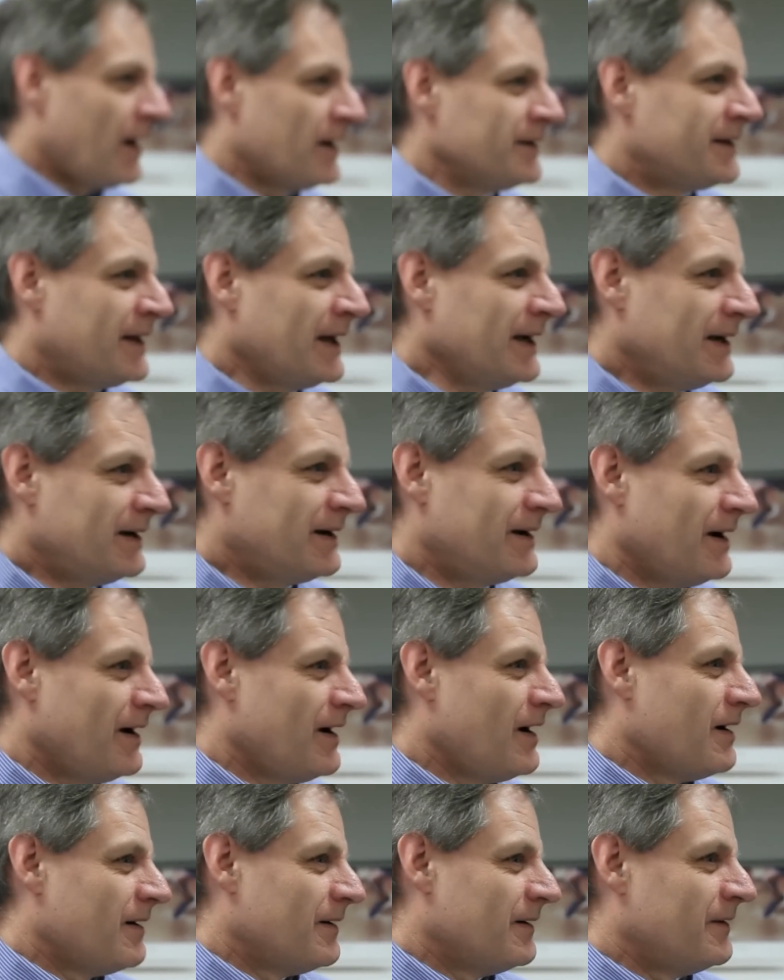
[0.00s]
I think
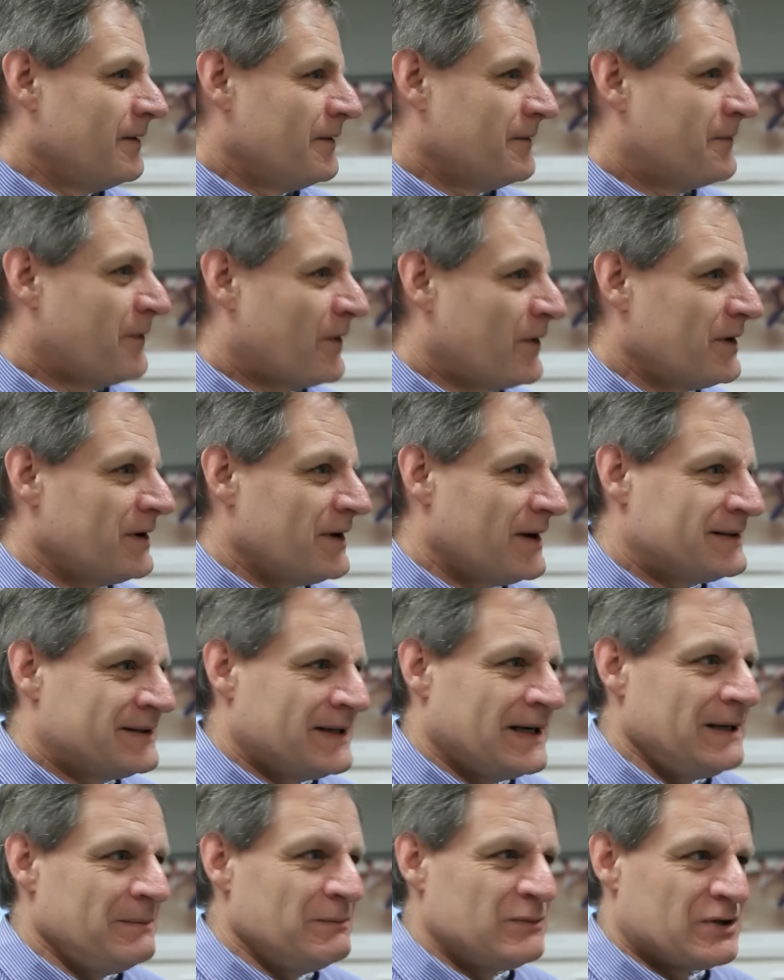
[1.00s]
for a
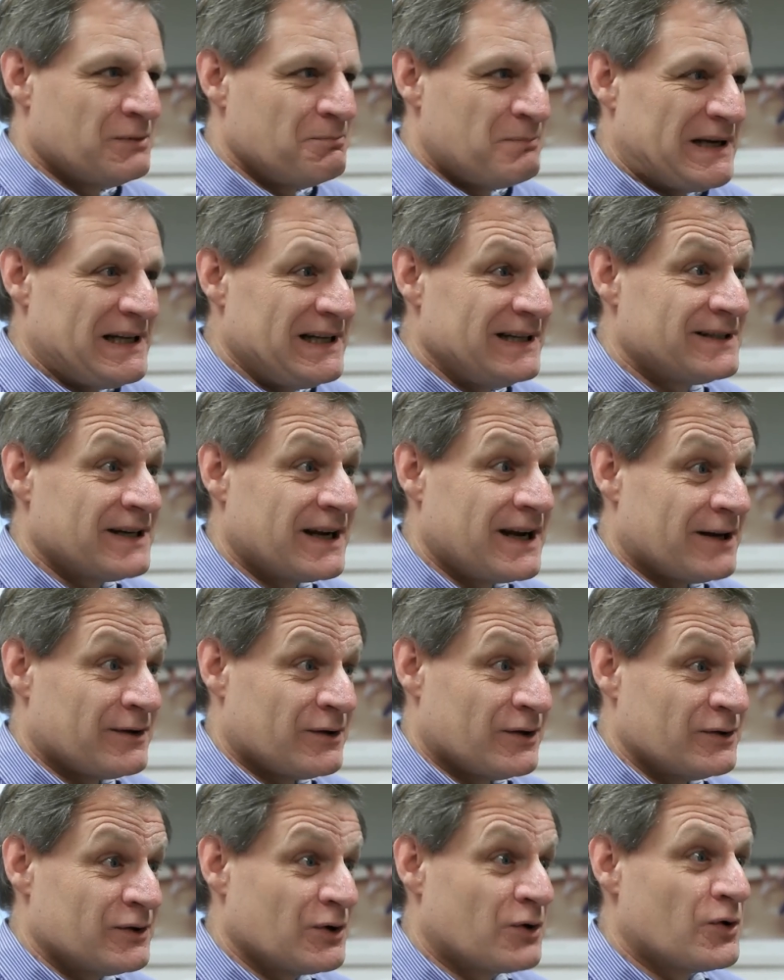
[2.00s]
team to build together
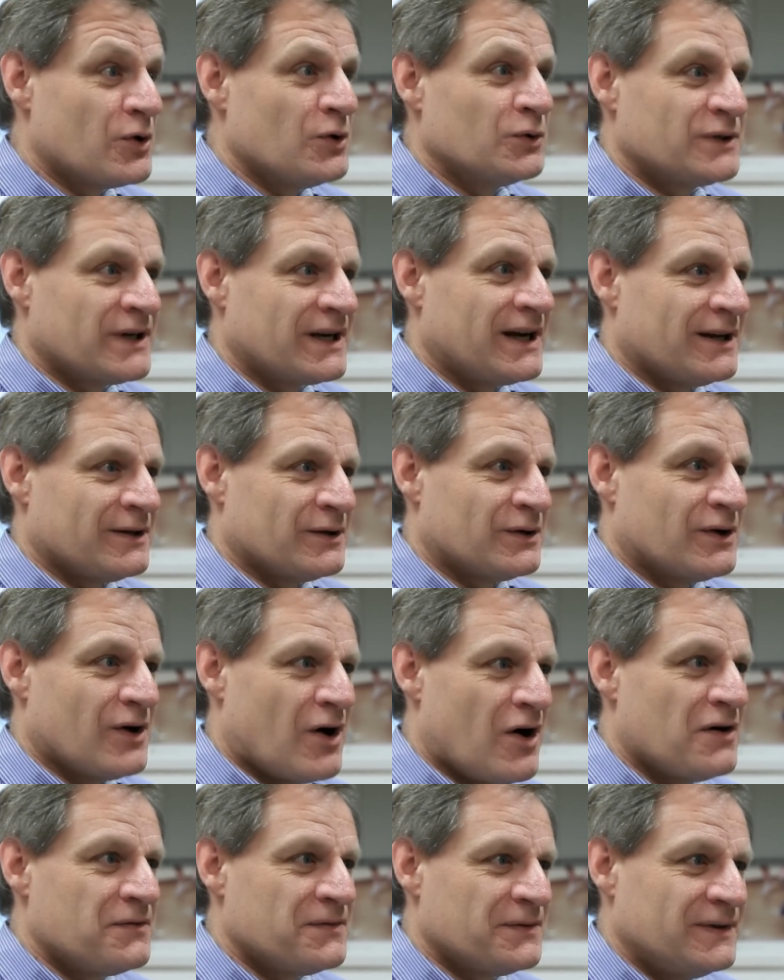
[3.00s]
and to grow together,
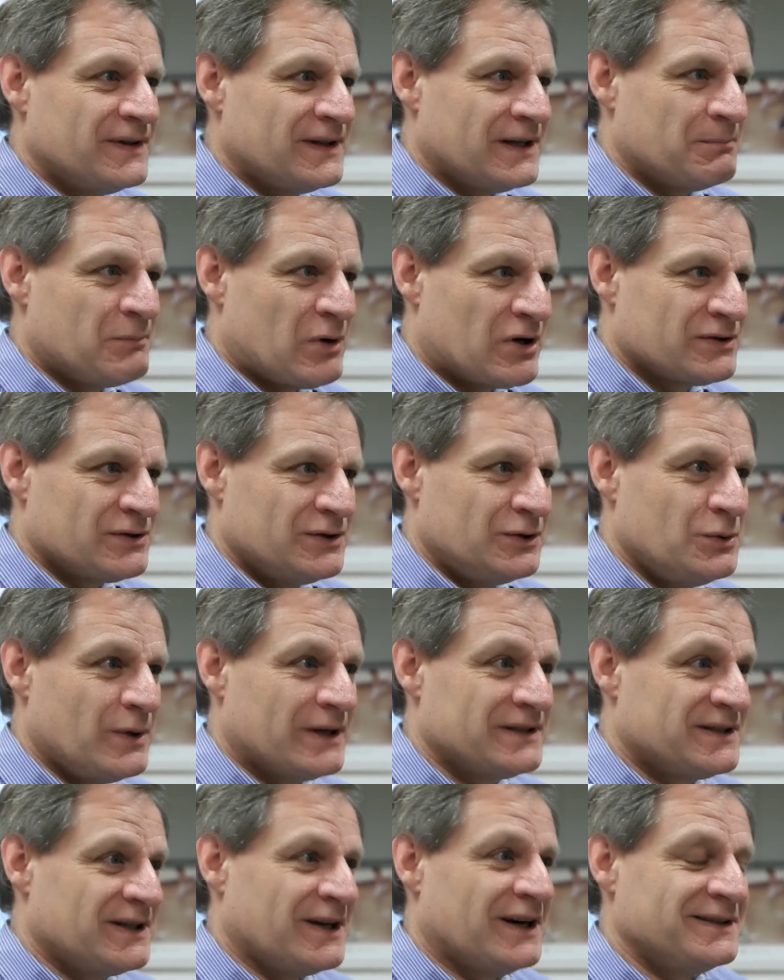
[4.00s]
often the person who
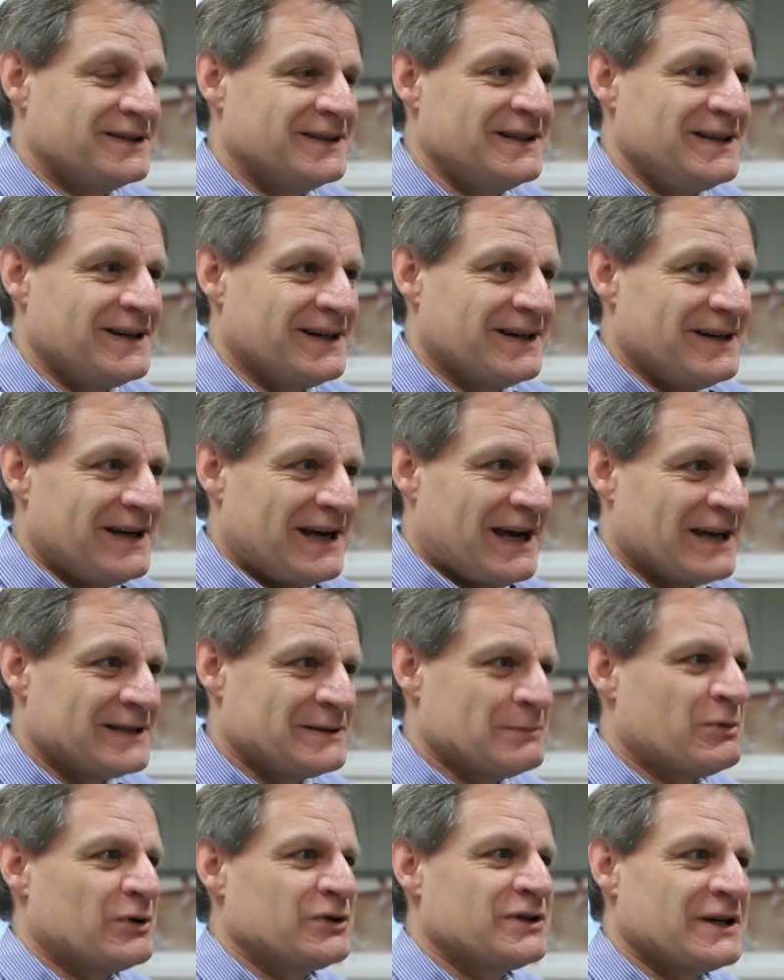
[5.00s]
has the idea has
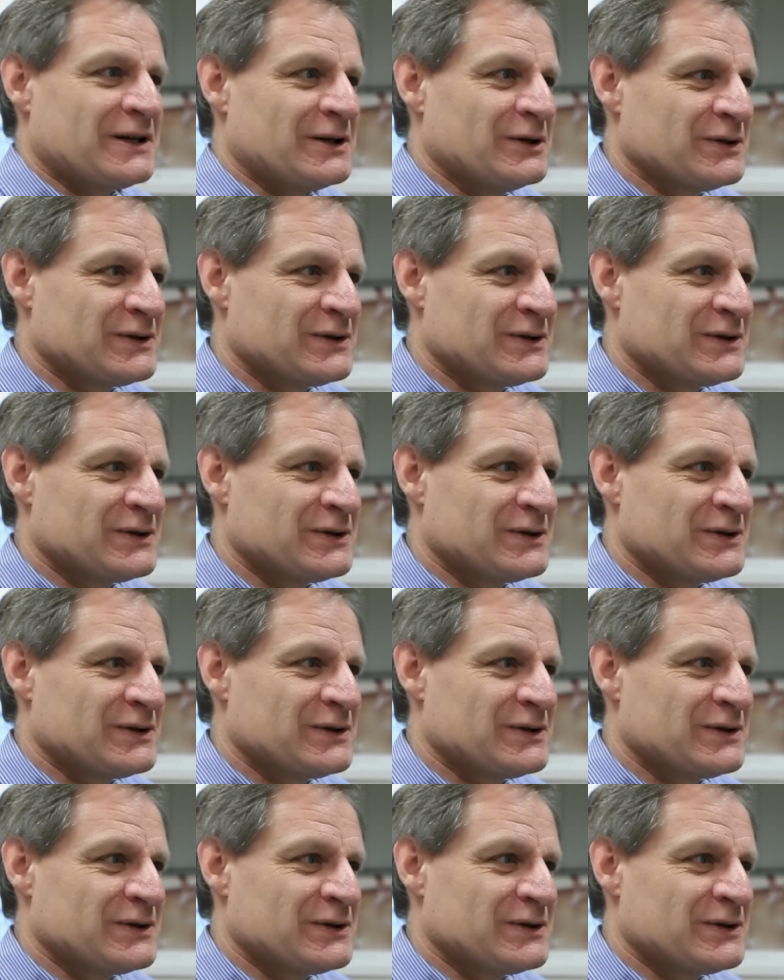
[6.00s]
a particular